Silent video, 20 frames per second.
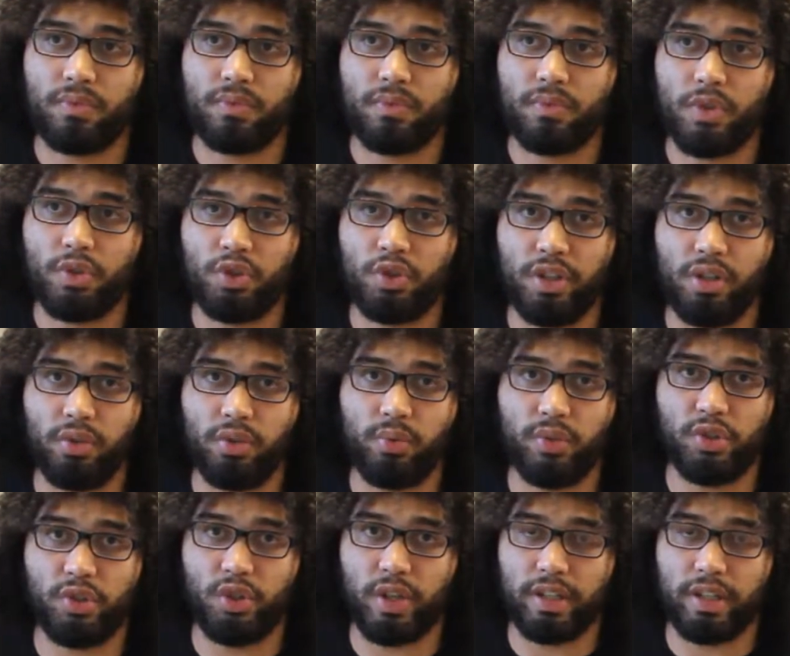Shields
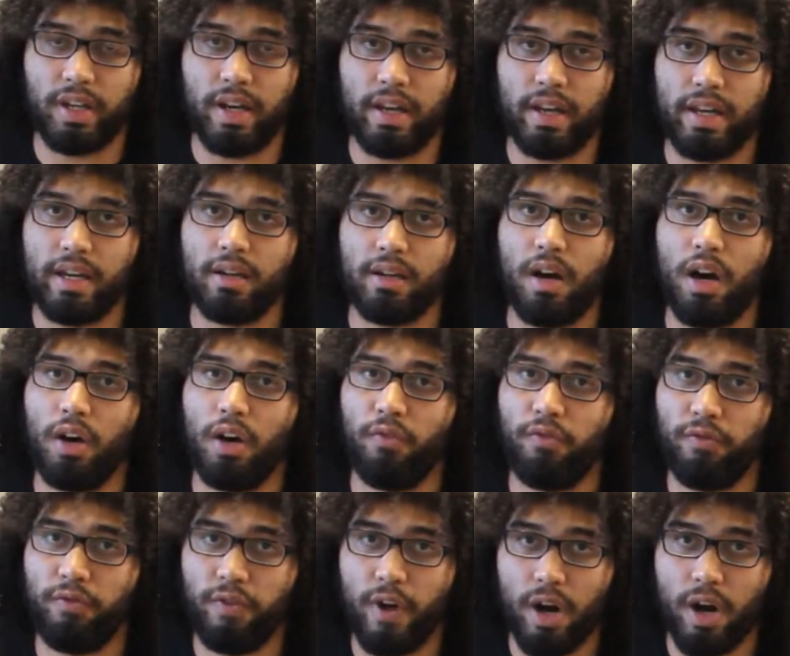was just getting a
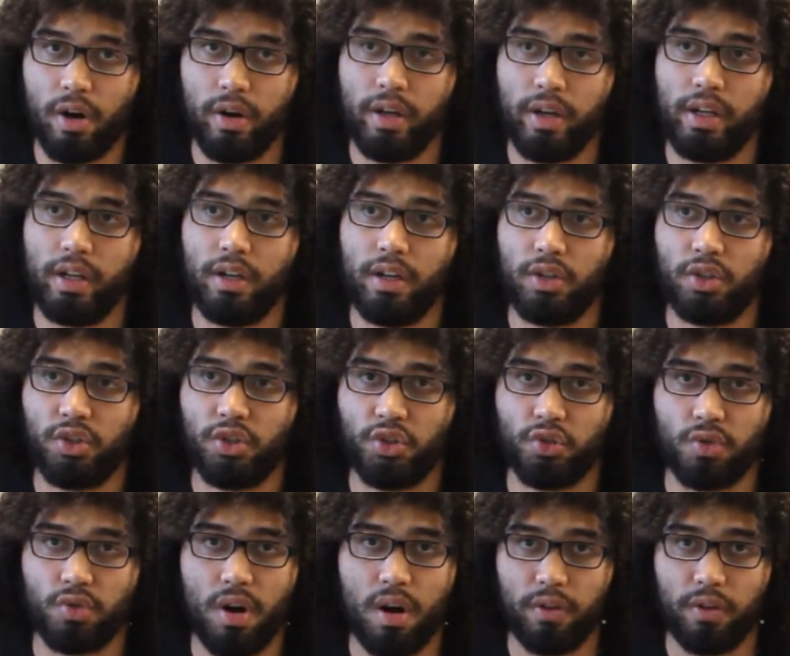very
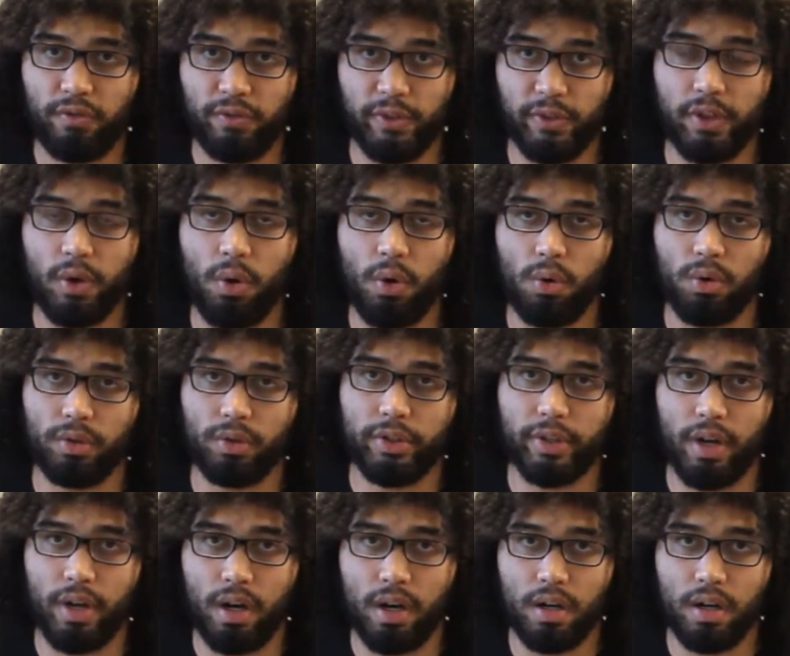strong foothold
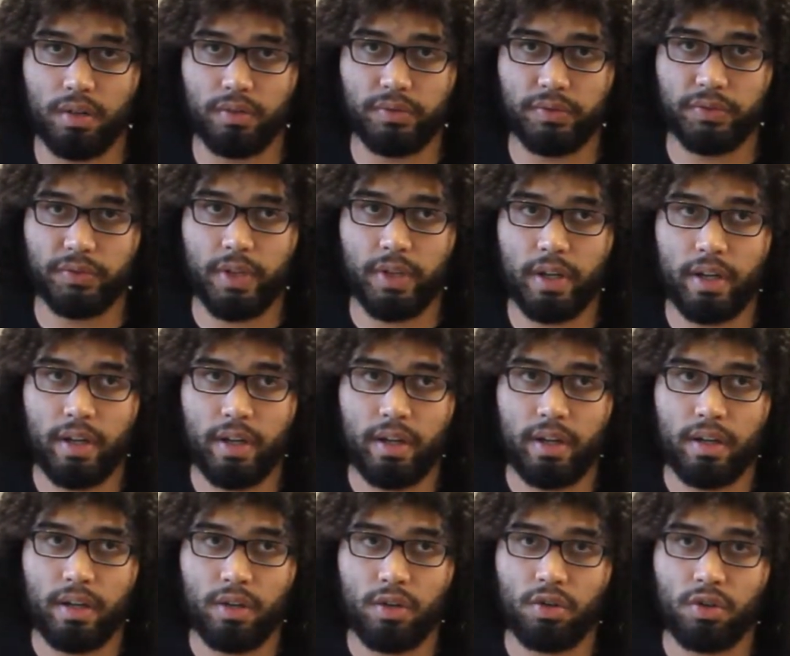of
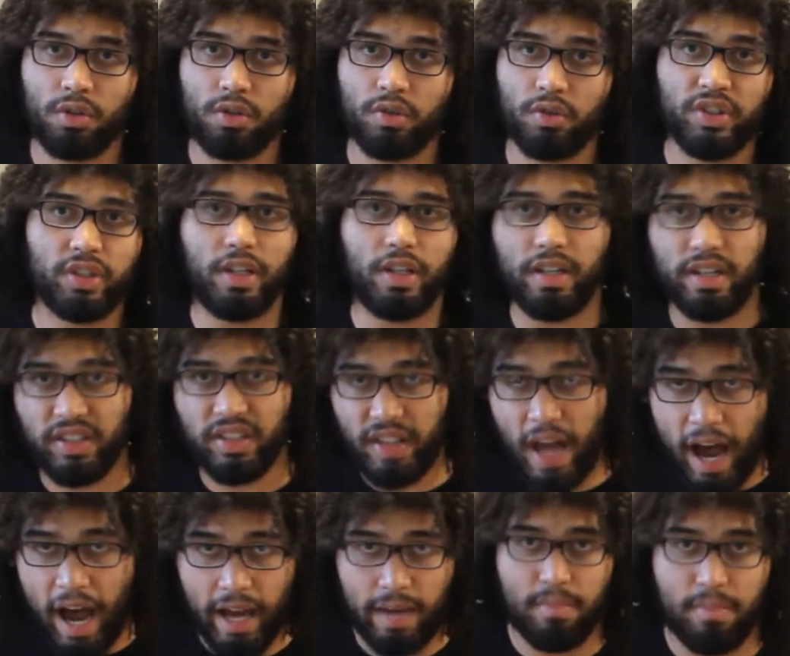Christina's
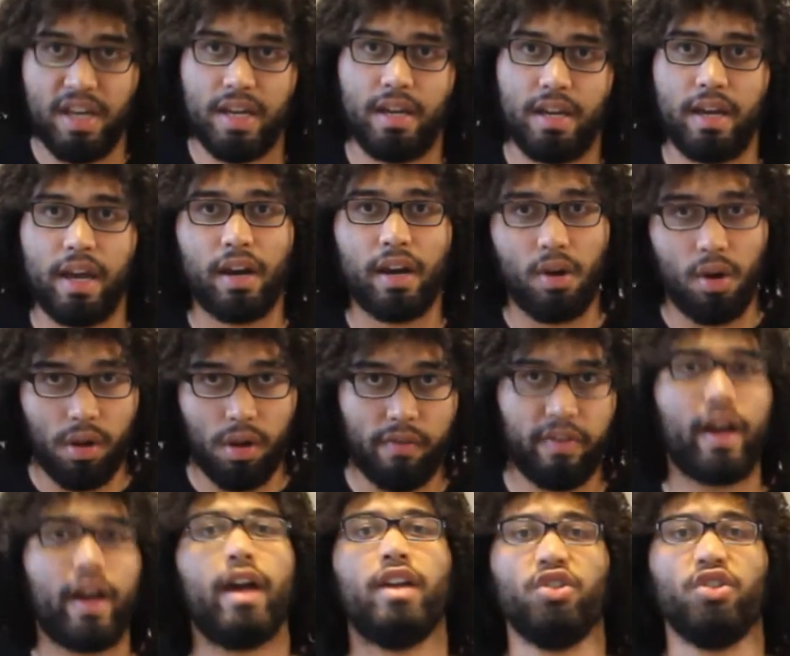timing and all of
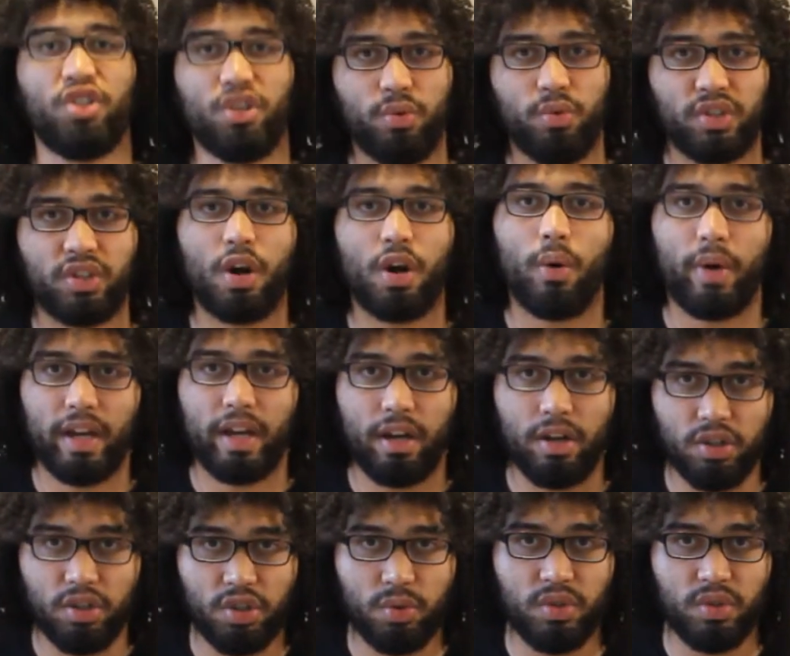that, and she was going in
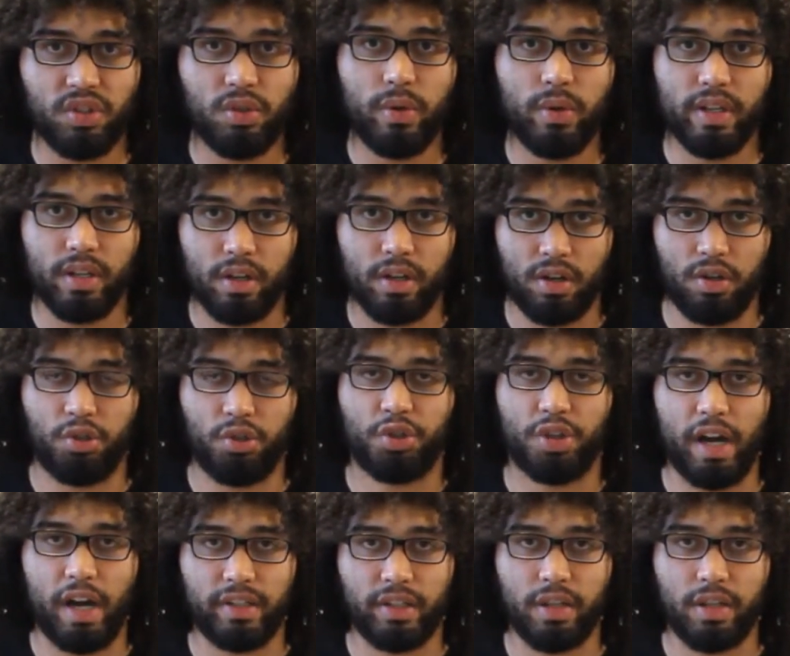and she was doing the good
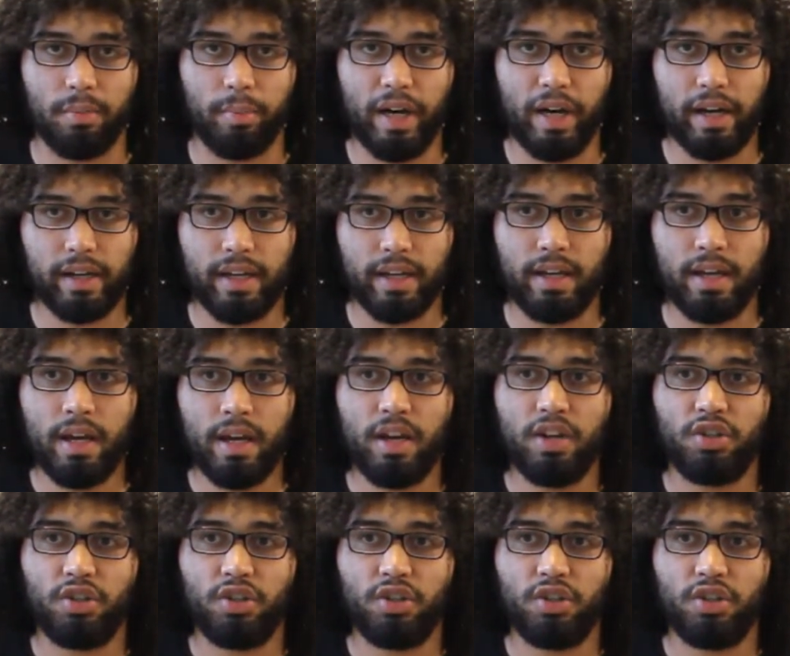shots to the body.